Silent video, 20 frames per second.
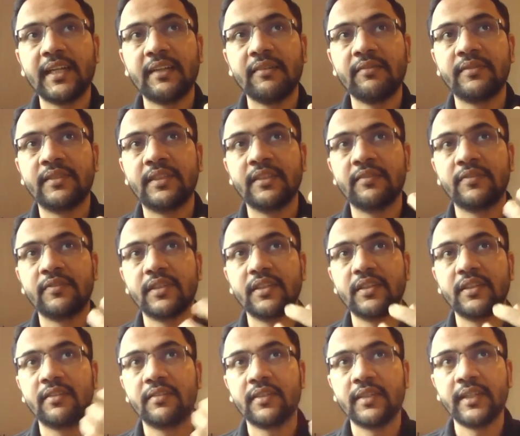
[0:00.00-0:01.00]
have
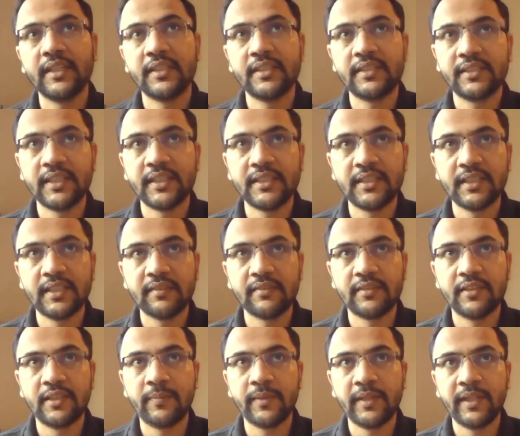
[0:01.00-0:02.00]
different state changes
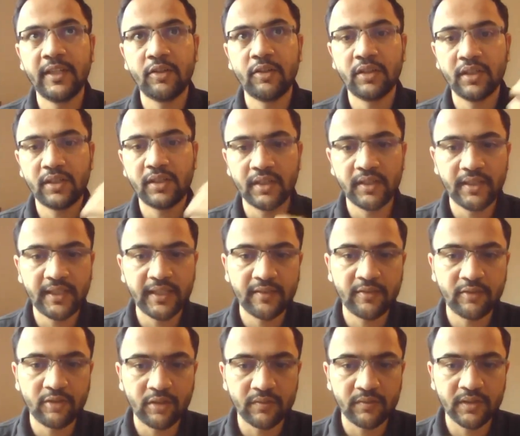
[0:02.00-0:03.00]
depending on the
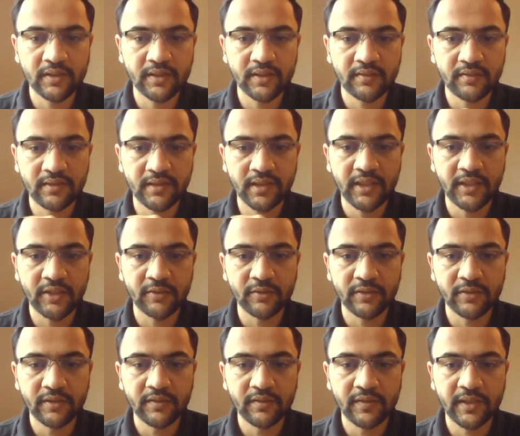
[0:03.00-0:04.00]
context of the scenario,
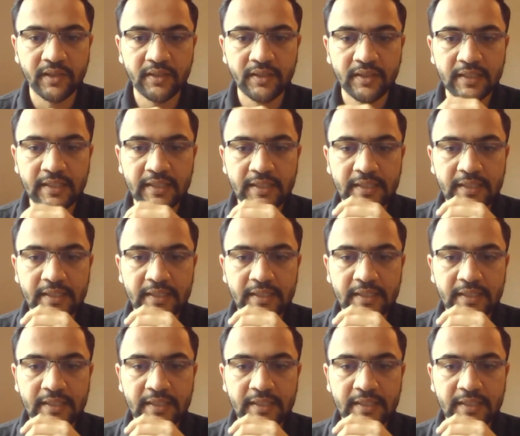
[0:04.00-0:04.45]
right?